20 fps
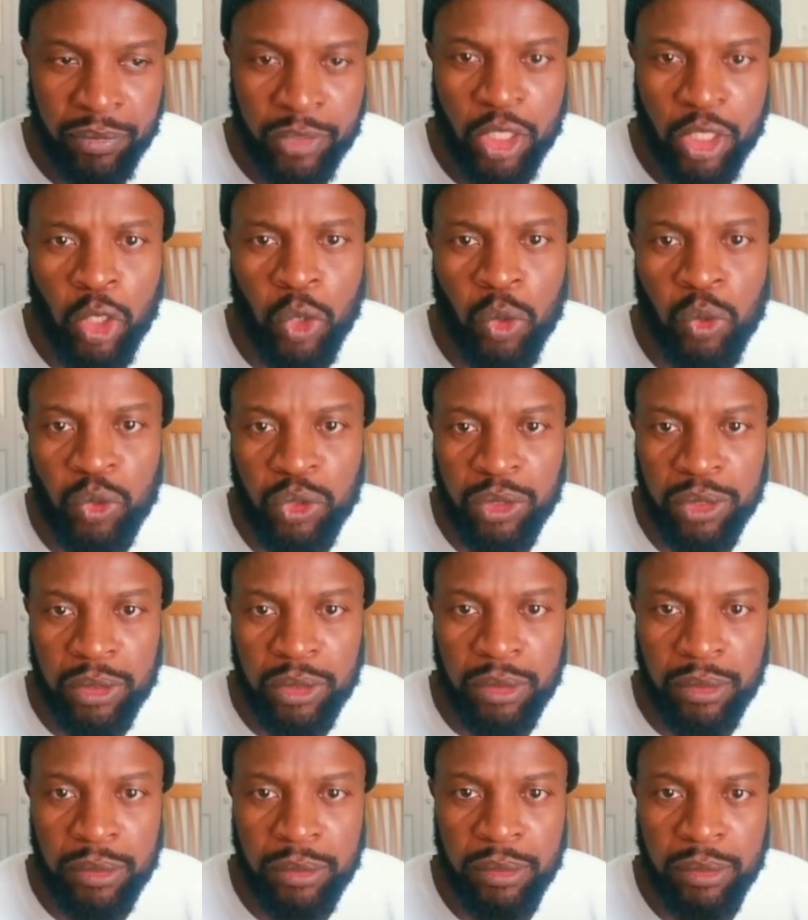
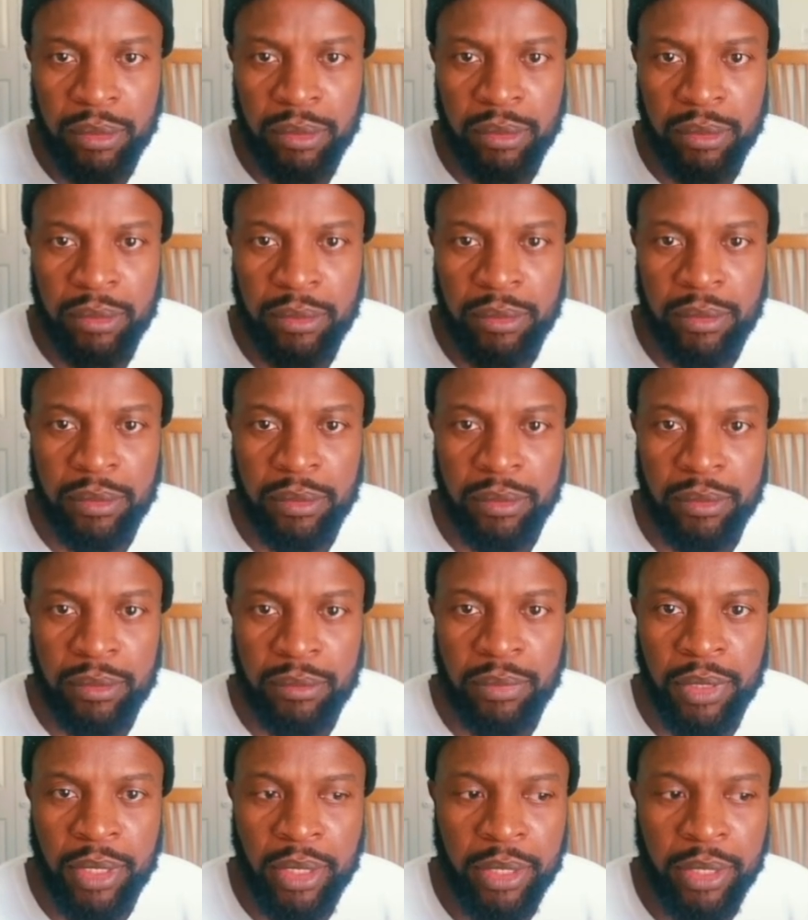delusion.
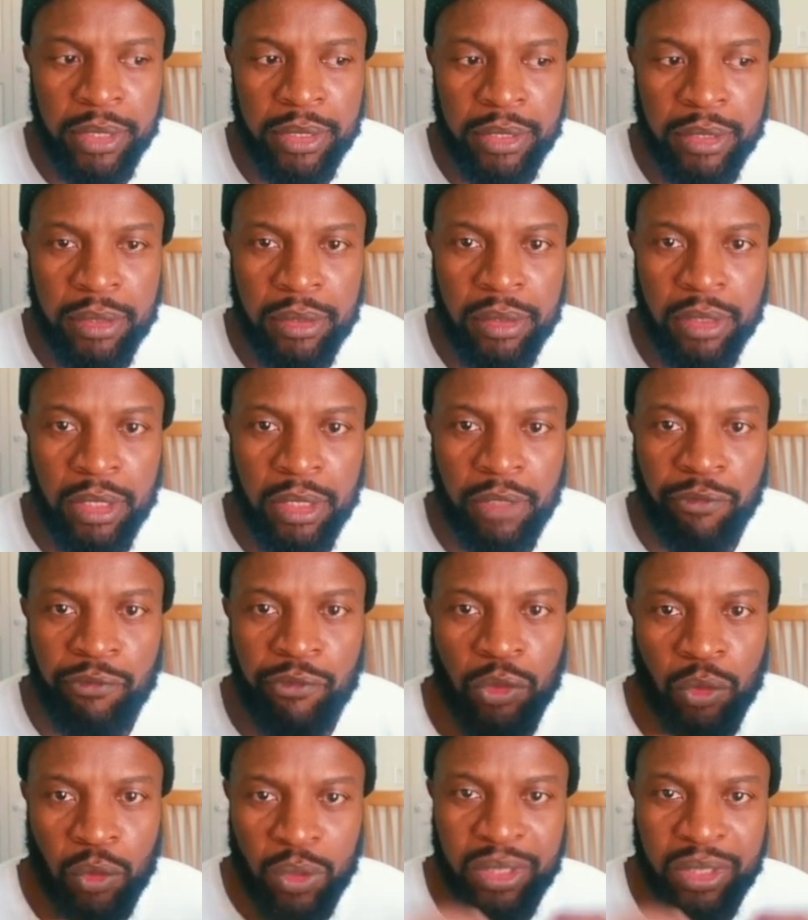Because
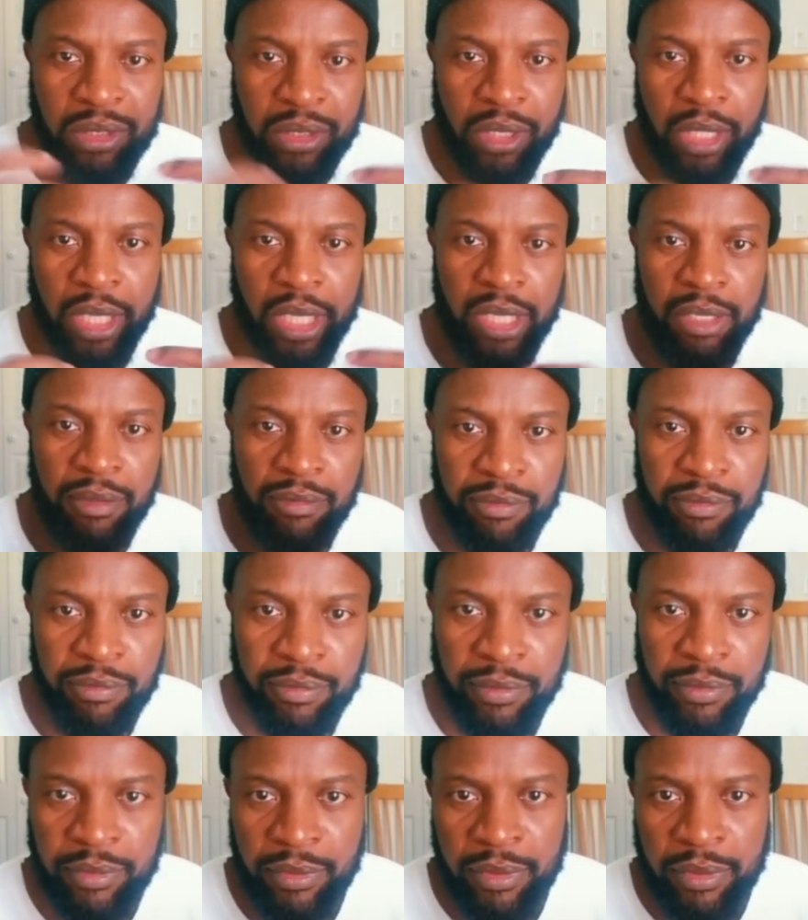if you're a slave,
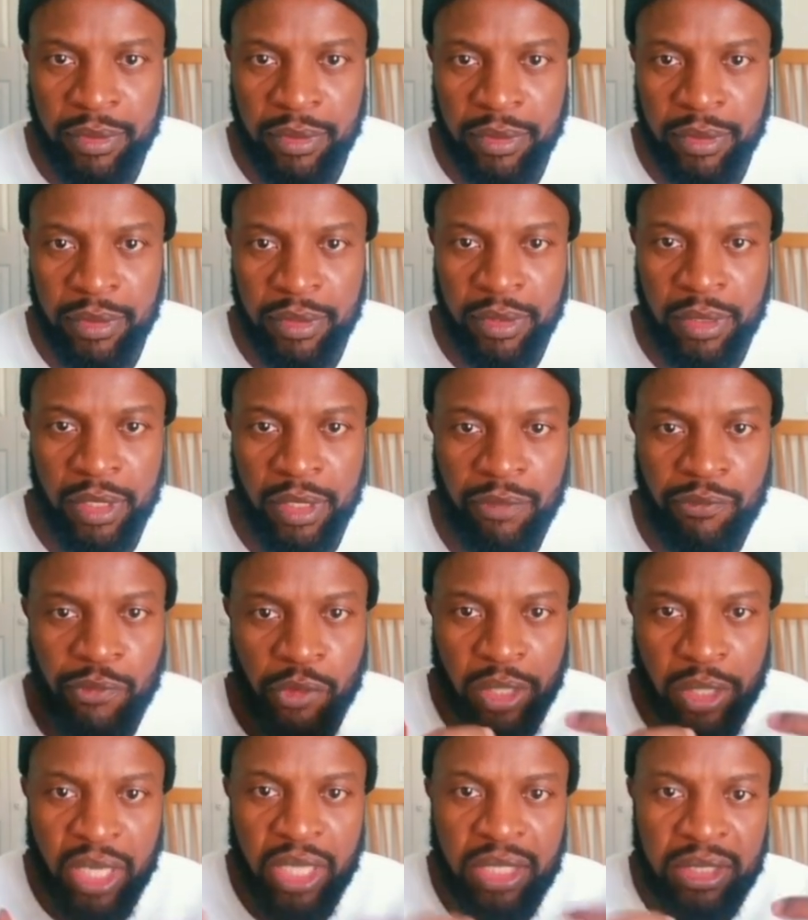if
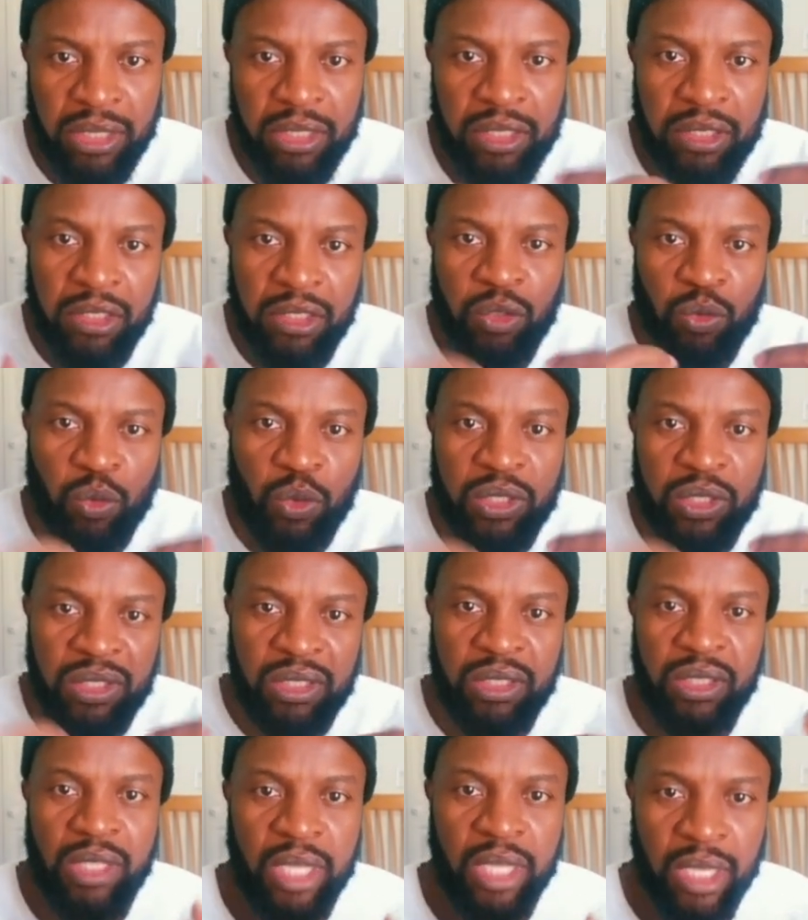your ancestors were
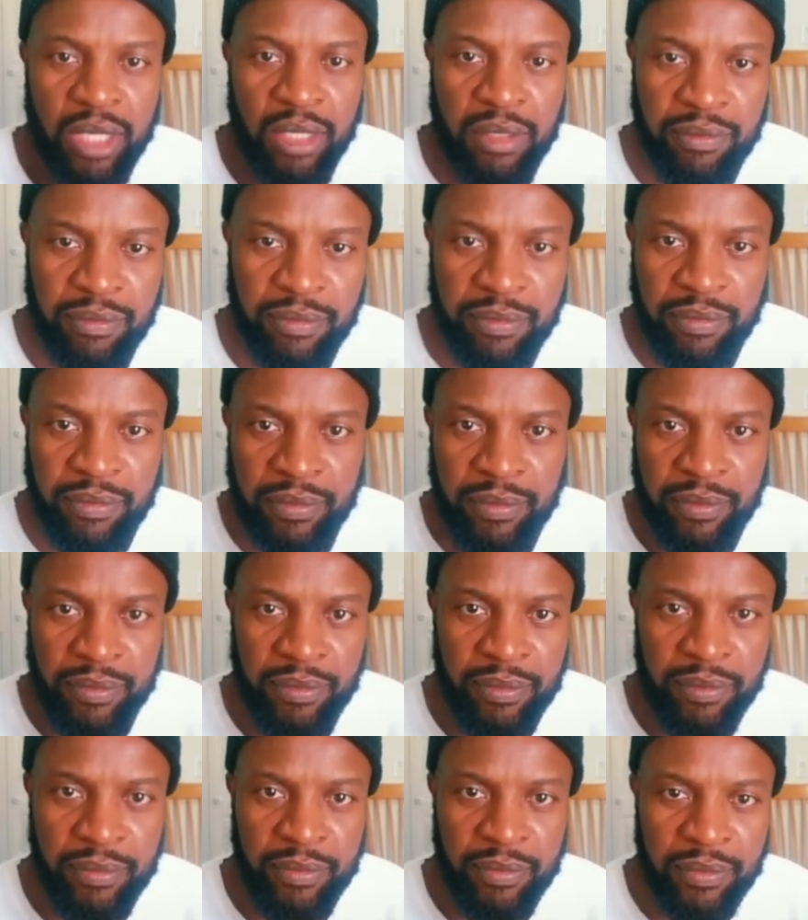enslaved,
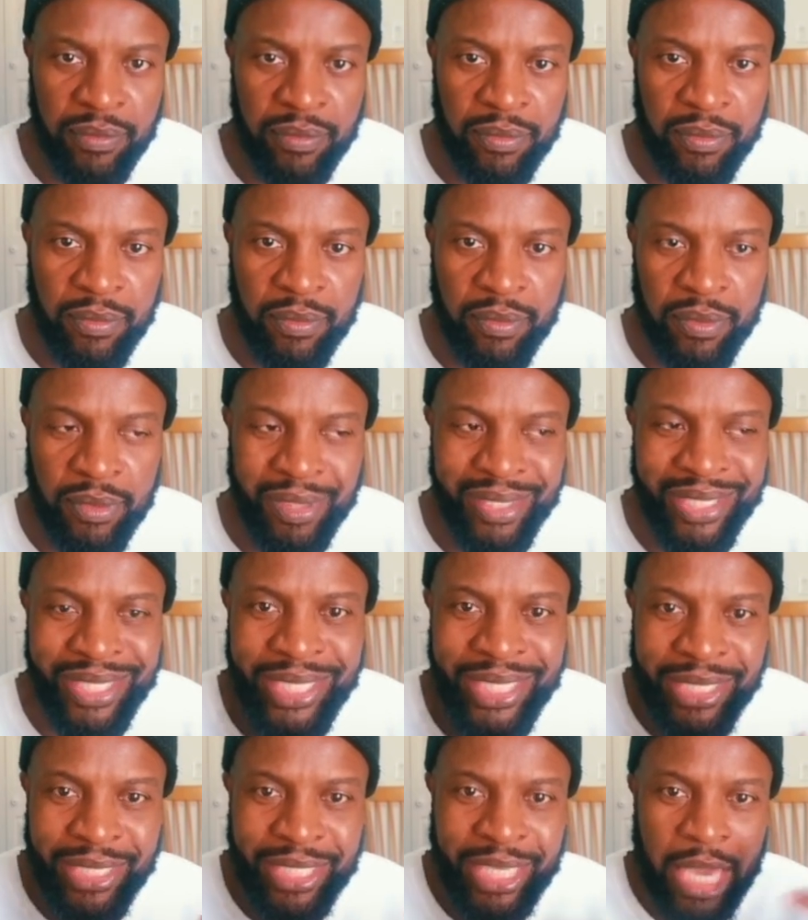they
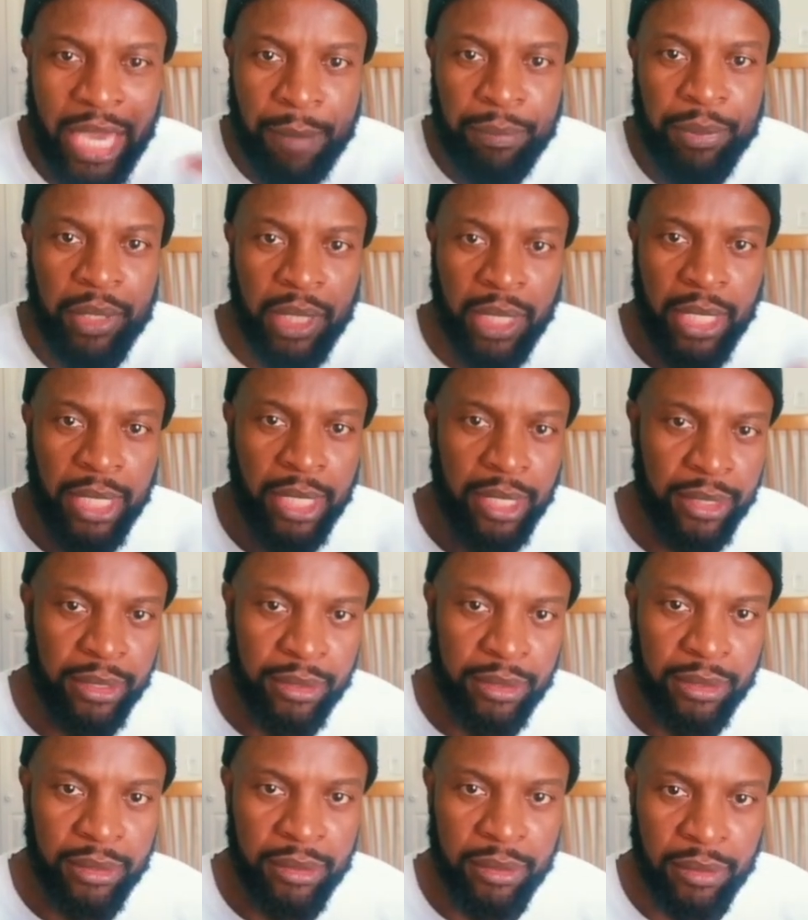didn't
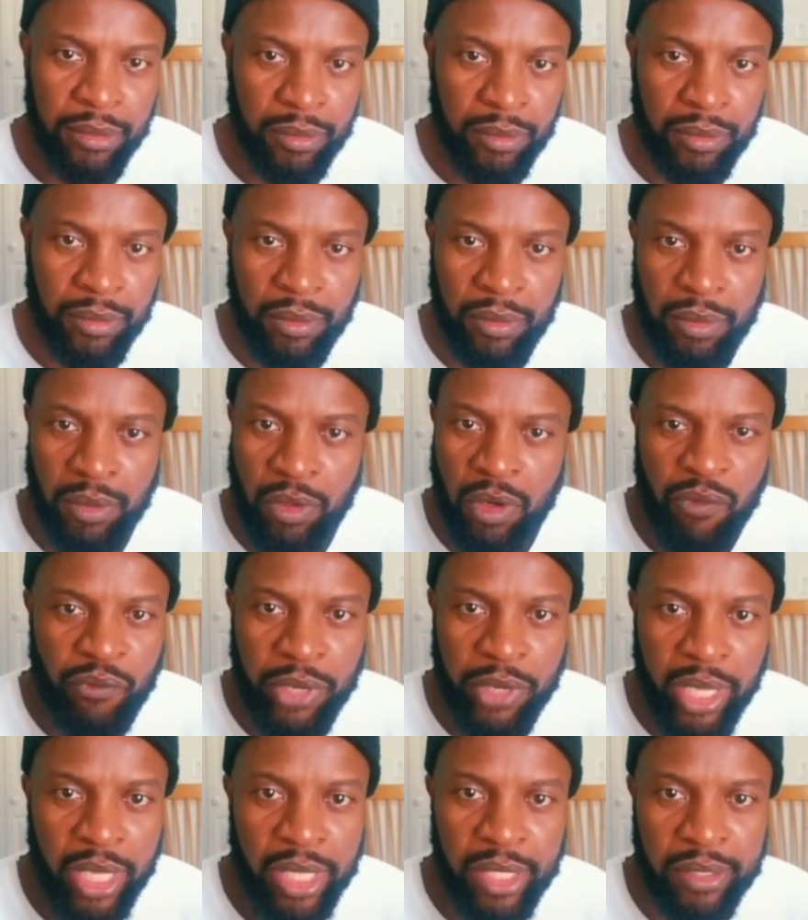capitalize off
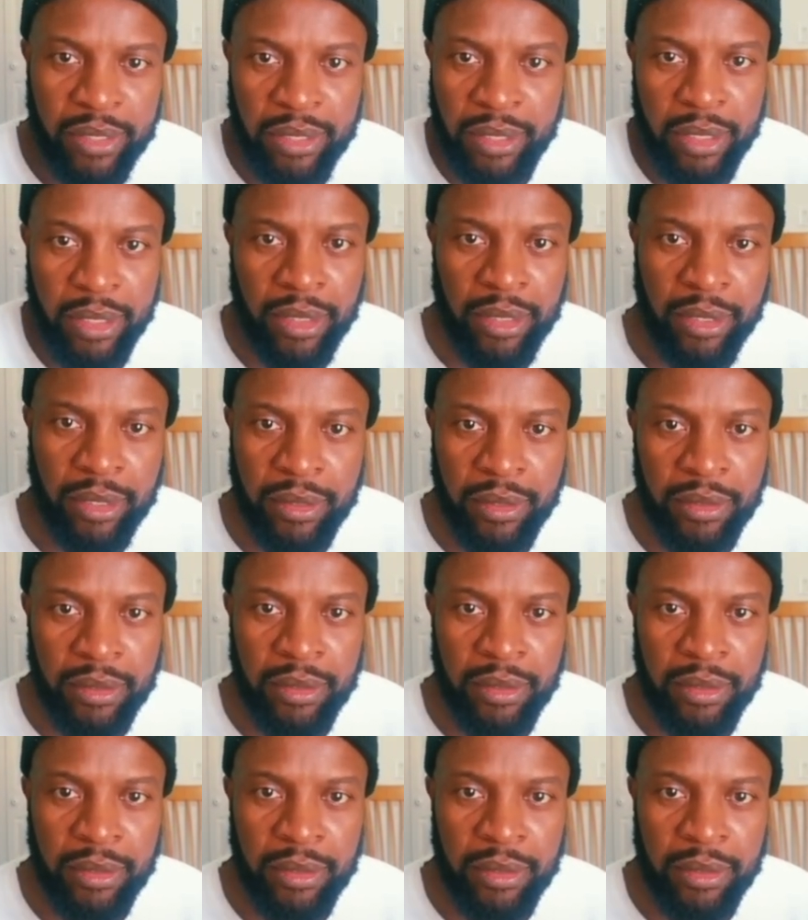of anything here.